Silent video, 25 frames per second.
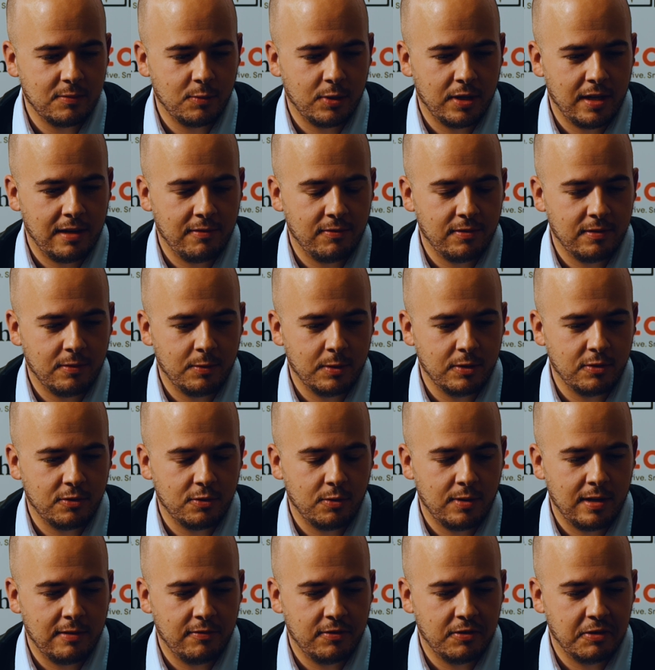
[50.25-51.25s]
whatever,
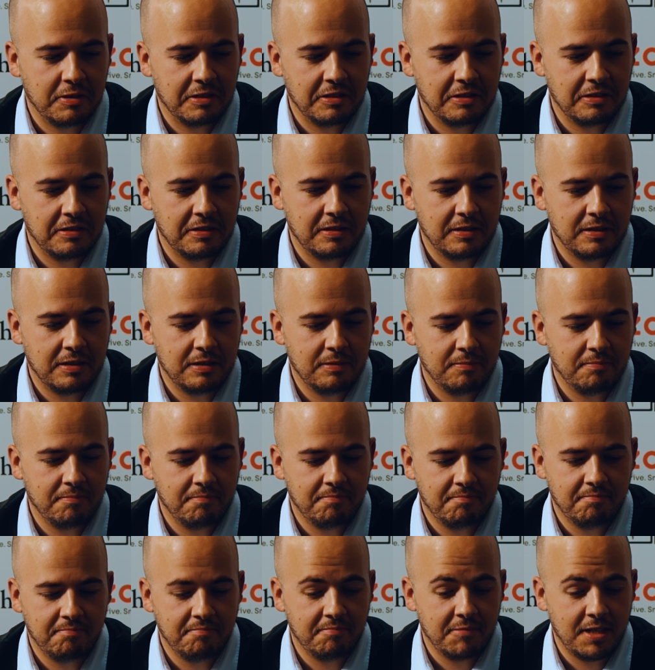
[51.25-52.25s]
whatsoever, and
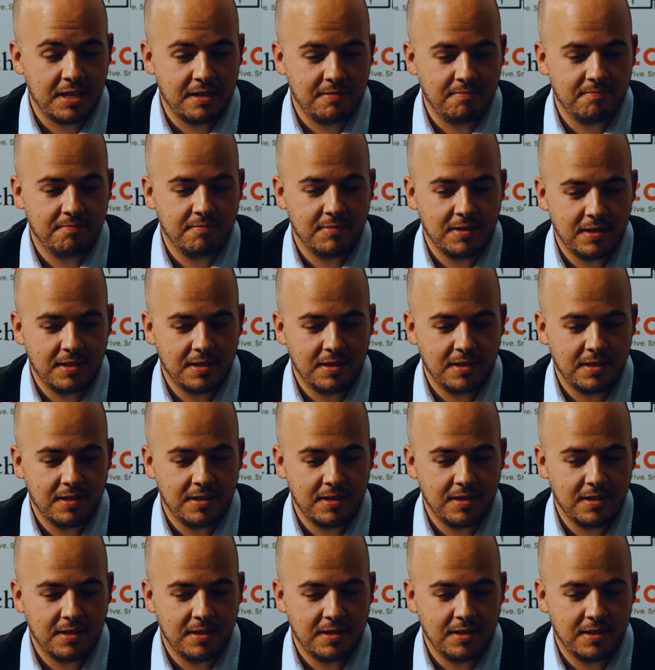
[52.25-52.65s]
um, yeah,